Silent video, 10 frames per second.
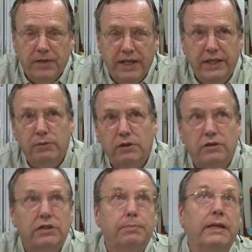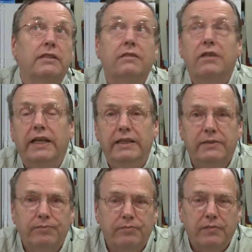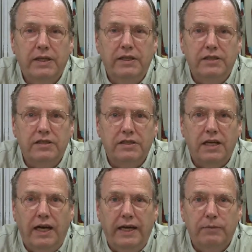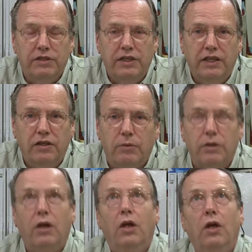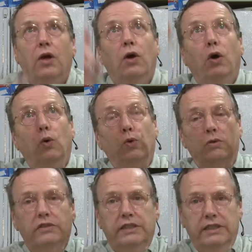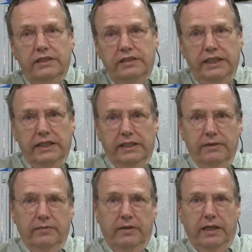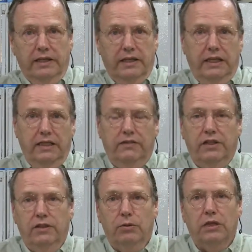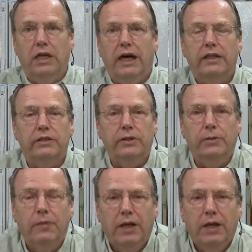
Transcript: And there were little specks of light in the sky, which they thought were holes in the ceiling, like they lived under a colander.